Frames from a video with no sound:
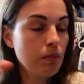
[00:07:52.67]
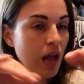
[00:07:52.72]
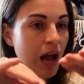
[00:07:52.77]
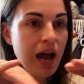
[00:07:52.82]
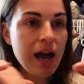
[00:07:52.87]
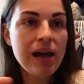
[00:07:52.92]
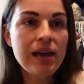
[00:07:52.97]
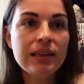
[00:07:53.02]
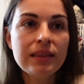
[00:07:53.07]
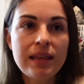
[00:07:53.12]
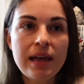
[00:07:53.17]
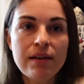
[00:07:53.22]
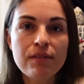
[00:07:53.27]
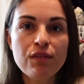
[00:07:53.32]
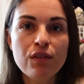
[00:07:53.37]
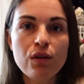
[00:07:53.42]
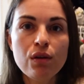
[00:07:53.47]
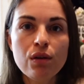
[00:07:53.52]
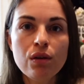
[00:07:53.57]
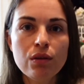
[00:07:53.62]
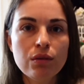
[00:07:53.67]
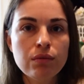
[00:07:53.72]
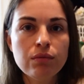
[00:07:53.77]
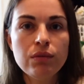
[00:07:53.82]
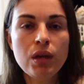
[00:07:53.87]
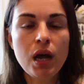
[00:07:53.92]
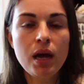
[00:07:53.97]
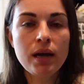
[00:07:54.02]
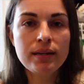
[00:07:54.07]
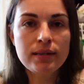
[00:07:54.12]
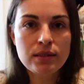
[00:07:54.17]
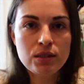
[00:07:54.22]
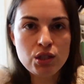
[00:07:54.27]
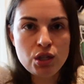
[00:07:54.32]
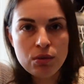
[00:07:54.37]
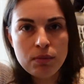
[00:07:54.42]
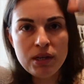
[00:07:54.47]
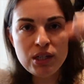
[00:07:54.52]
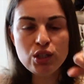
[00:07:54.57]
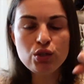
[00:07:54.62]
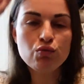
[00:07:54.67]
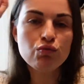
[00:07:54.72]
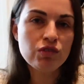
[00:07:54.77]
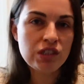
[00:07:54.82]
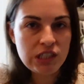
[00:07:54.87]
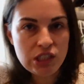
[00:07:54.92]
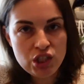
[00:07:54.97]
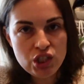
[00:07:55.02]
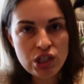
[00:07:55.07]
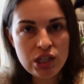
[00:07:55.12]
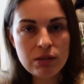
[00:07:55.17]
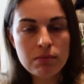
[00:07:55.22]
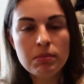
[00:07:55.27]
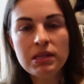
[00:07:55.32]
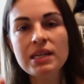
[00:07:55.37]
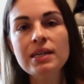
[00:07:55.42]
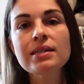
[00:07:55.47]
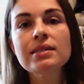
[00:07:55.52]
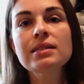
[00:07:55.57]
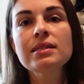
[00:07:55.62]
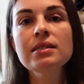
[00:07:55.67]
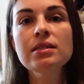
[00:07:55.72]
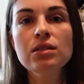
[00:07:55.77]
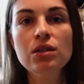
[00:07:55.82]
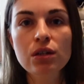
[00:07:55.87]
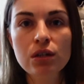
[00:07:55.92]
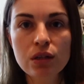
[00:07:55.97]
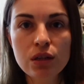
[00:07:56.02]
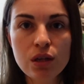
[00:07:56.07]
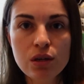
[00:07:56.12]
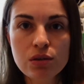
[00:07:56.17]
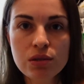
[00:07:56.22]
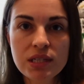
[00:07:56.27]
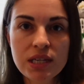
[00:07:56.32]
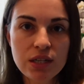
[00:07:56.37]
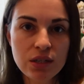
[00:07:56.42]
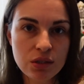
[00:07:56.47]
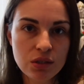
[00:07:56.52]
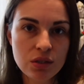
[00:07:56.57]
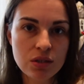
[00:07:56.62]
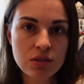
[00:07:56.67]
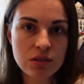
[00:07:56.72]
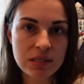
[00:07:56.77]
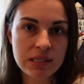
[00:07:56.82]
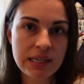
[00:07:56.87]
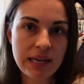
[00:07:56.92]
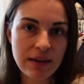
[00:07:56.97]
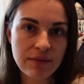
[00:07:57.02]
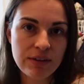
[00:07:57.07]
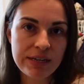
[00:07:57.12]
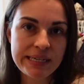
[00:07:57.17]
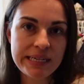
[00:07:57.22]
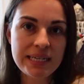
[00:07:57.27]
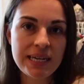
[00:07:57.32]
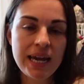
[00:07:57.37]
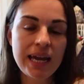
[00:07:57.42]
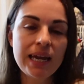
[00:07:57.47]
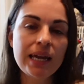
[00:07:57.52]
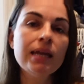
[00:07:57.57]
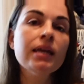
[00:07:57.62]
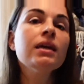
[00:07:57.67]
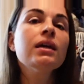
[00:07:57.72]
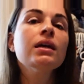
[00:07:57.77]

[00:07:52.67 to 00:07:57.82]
Eye level, not too much reaching, because these are clothes that you're using every day.